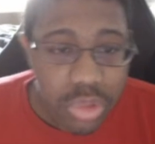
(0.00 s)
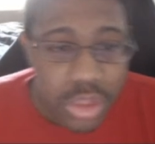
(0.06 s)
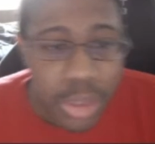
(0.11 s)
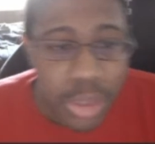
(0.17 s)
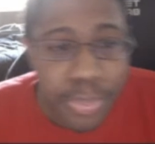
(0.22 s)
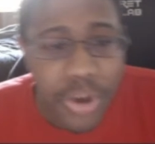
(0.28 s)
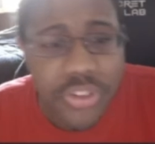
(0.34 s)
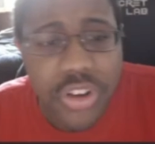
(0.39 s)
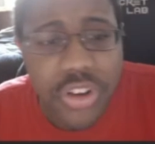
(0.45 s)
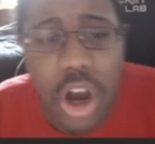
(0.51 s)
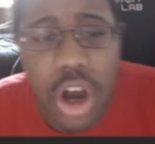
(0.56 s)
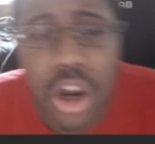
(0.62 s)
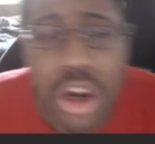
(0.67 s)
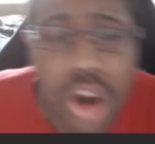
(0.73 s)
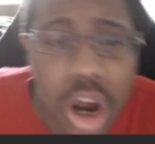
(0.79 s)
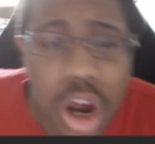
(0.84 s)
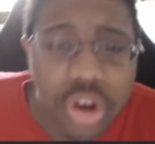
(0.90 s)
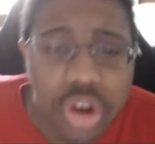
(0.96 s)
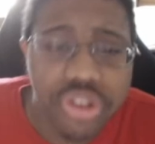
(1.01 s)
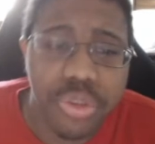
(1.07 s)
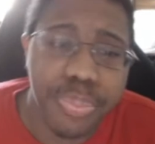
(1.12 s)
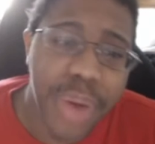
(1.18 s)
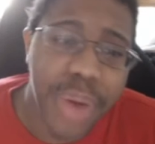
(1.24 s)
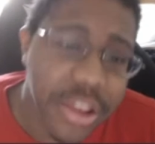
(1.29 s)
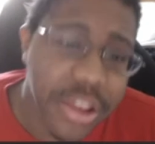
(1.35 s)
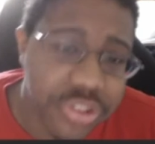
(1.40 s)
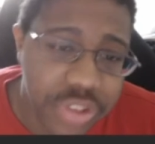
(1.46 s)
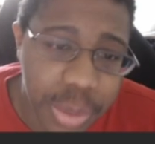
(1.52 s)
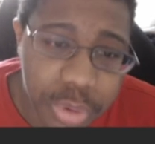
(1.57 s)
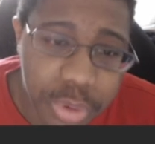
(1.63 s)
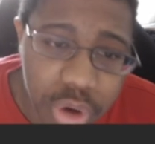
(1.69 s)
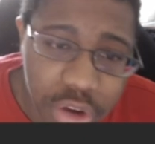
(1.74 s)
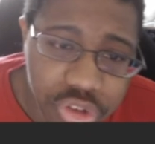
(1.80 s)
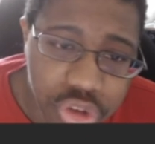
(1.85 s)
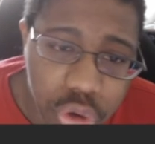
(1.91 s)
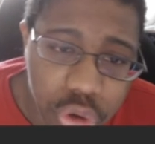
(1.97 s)
the president called on Congress to pass
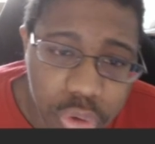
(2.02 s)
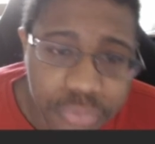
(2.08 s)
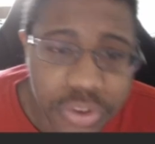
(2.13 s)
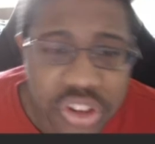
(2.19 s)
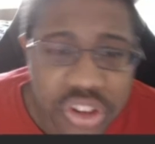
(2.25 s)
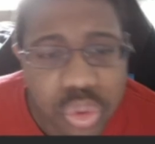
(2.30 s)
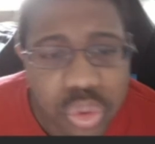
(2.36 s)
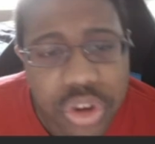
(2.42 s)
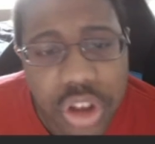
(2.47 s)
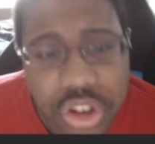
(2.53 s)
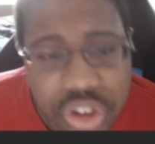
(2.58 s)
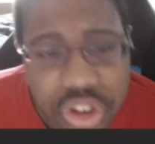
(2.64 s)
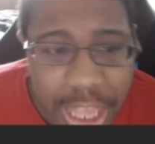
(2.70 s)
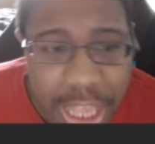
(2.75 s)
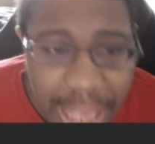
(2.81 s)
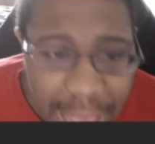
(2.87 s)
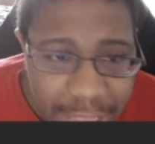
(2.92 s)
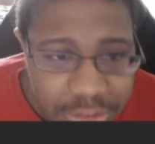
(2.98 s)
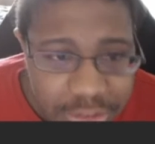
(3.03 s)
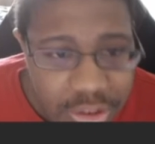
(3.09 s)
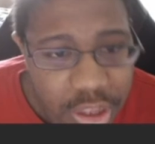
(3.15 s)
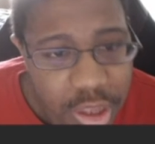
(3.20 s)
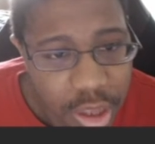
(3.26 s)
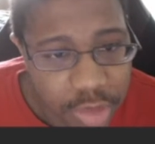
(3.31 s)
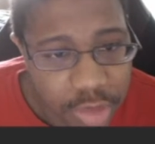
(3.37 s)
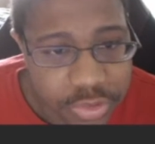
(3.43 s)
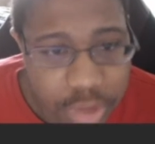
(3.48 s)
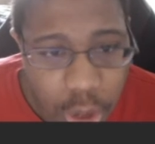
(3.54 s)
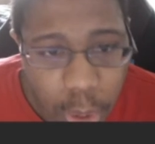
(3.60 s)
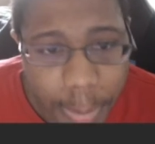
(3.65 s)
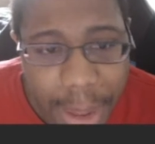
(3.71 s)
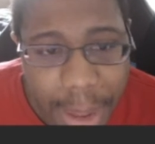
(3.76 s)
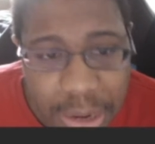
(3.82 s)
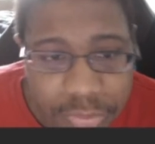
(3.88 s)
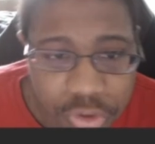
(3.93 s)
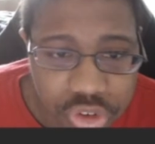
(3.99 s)
Democrats' new Inflation Reduction Act, a
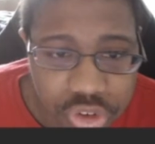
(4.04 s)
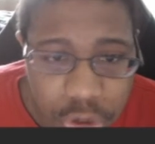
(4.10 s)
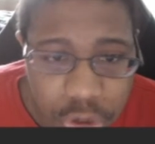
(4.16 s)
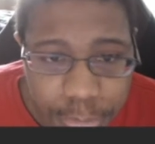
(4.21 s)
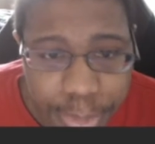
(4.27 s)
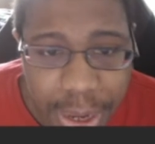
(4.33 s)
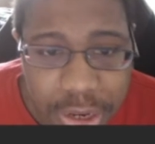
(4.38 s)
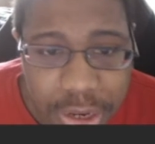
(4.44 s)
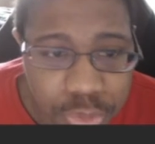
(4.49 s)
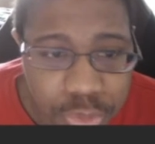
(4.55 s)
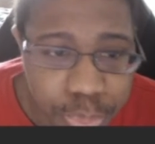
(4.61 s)
scaled-back version of Biden's